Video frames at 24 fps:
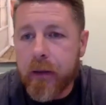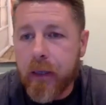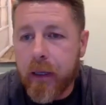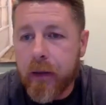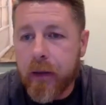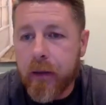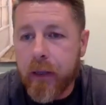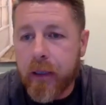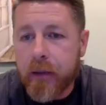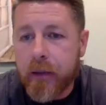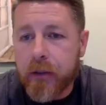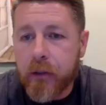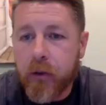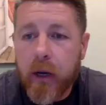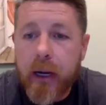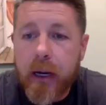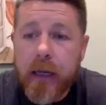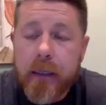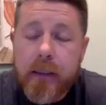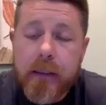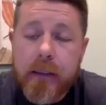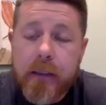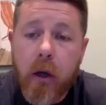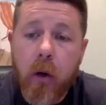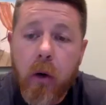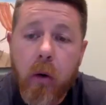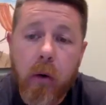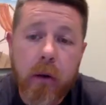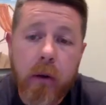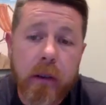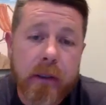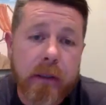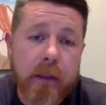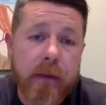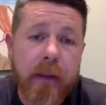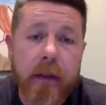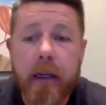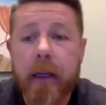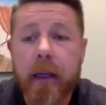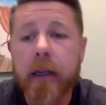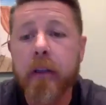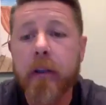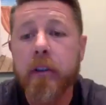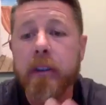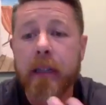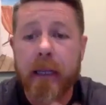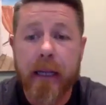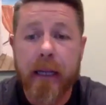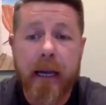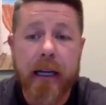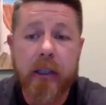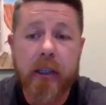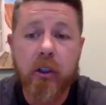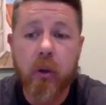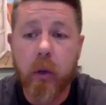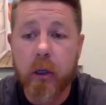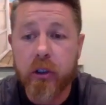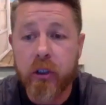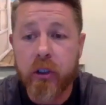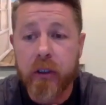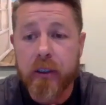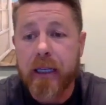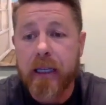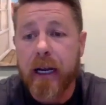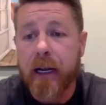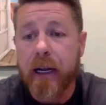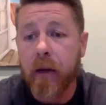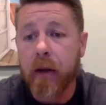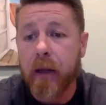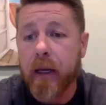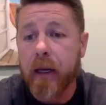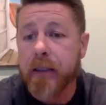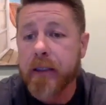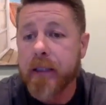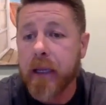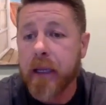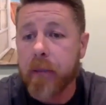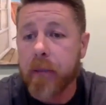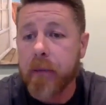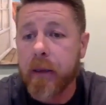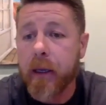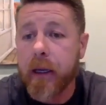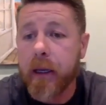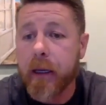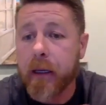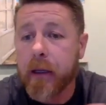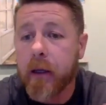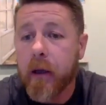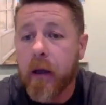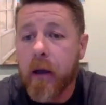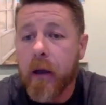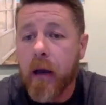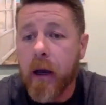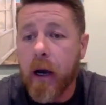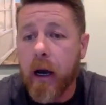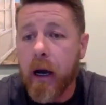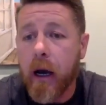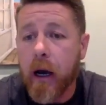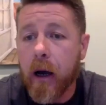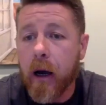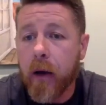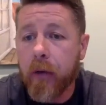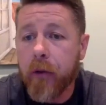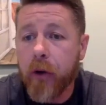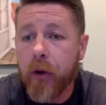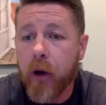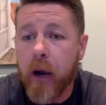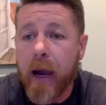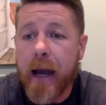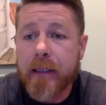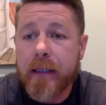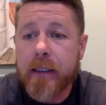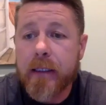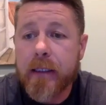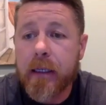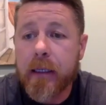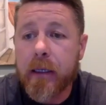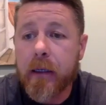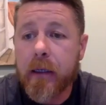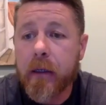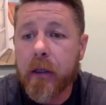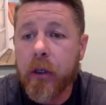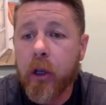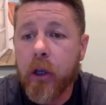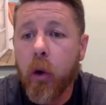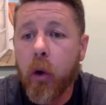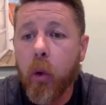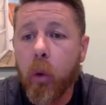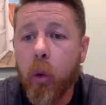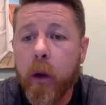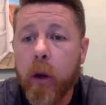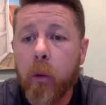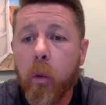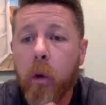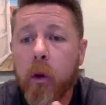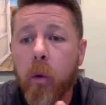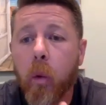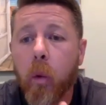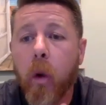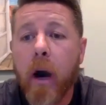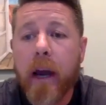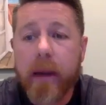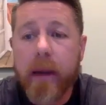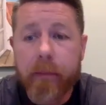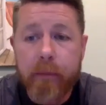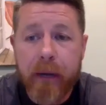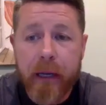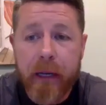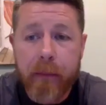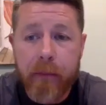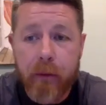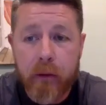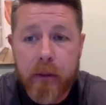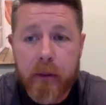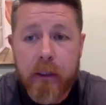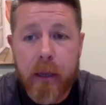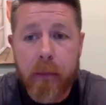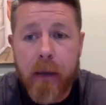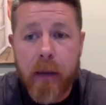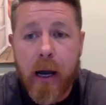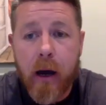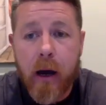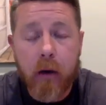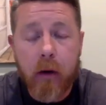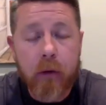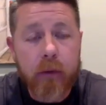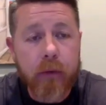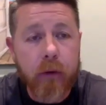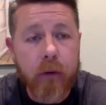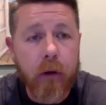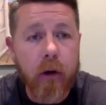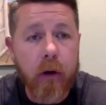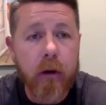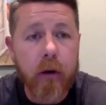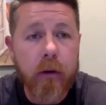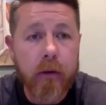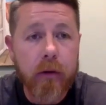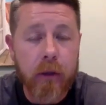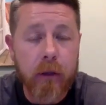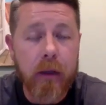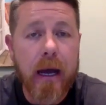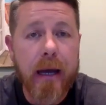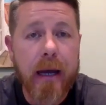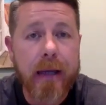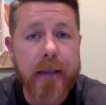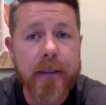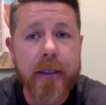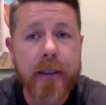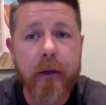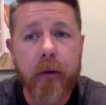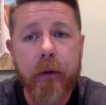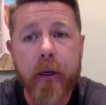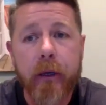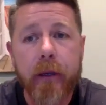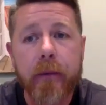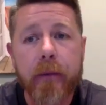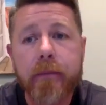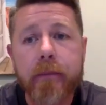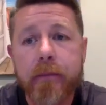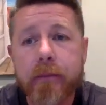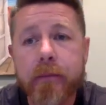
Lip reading: That's great. So Sven, here's the next question. It's kind of on that same thing. They're asking, when would white papers come out for the Lion token?